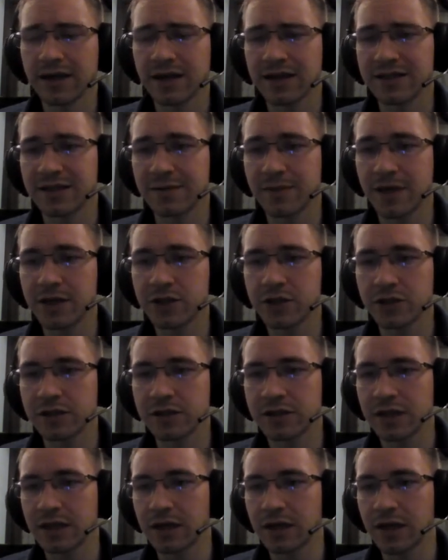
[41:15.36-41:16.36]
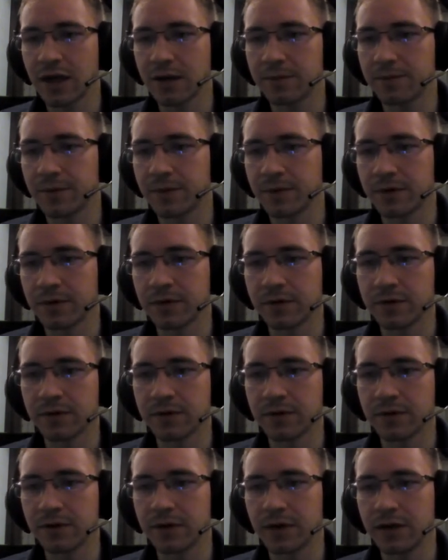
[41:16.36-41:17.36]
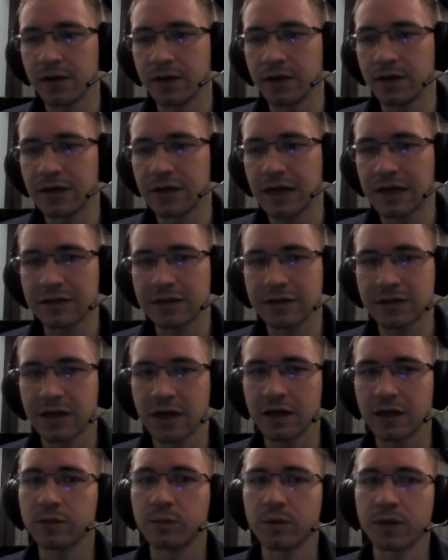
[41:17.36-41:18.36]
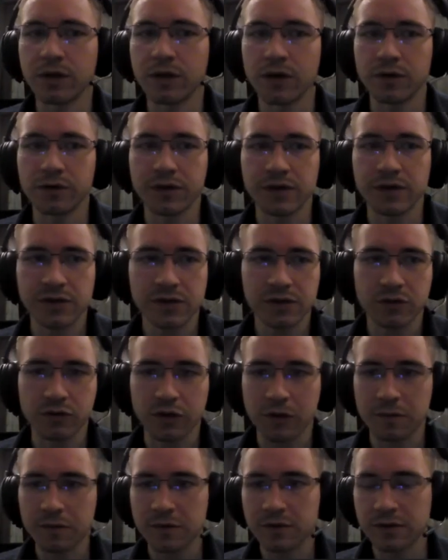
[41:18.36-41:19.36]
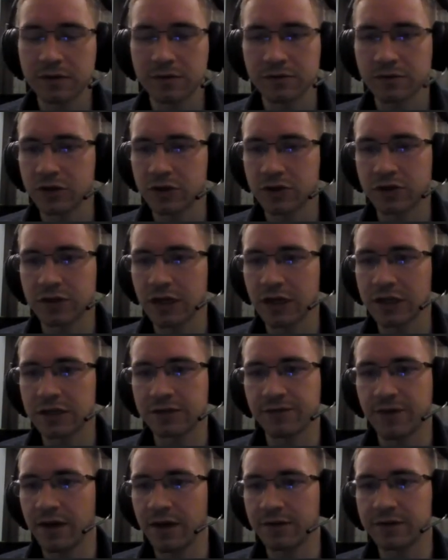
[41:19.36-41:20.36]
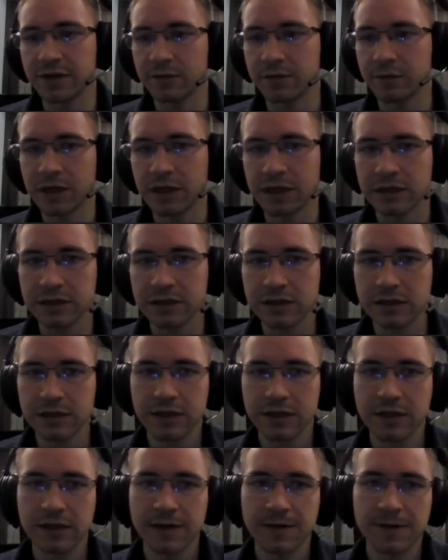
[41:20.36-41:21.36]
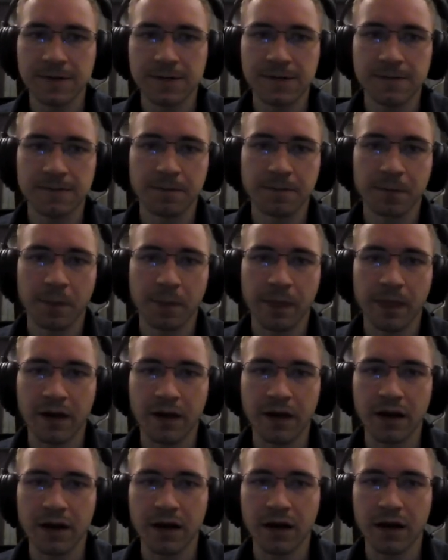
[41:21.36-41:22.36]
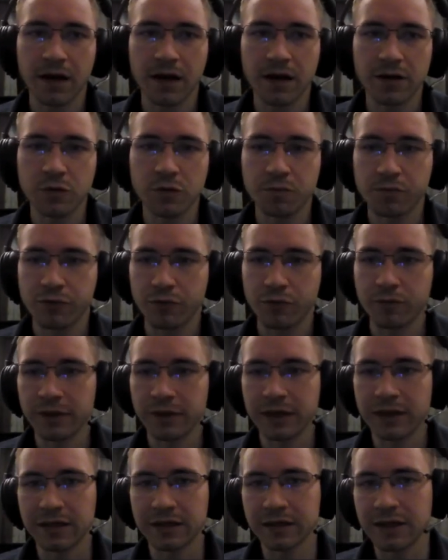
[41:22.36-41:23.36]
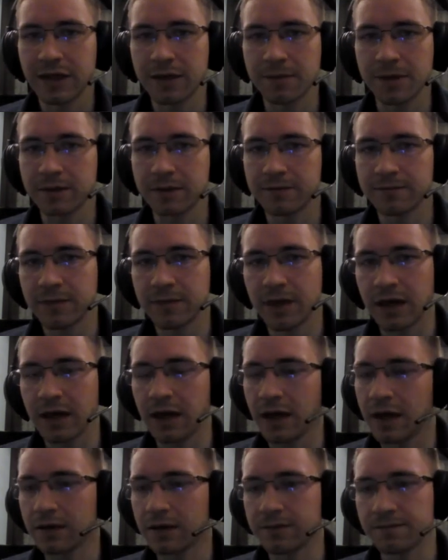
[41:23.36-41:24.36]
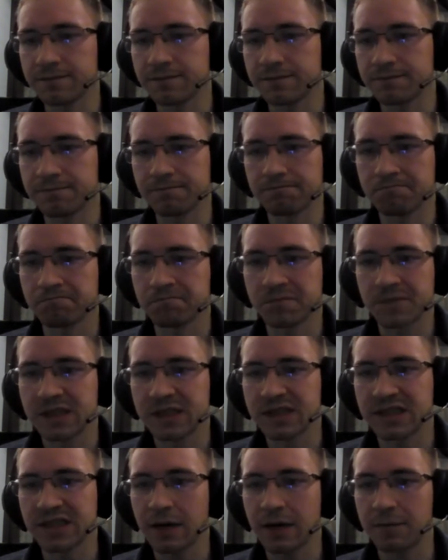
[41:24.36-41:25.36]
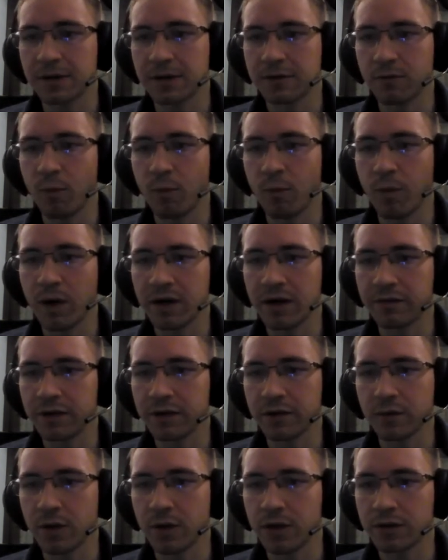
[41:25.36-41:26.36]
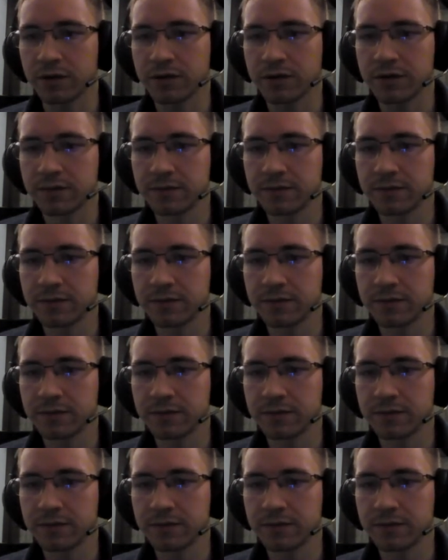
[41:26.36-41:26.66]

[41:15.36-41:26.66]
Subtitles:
as I mentioned, setting up the testnet with all these scripts just takes 5-10 minutes. You probably can keep it and stop it whenever you want.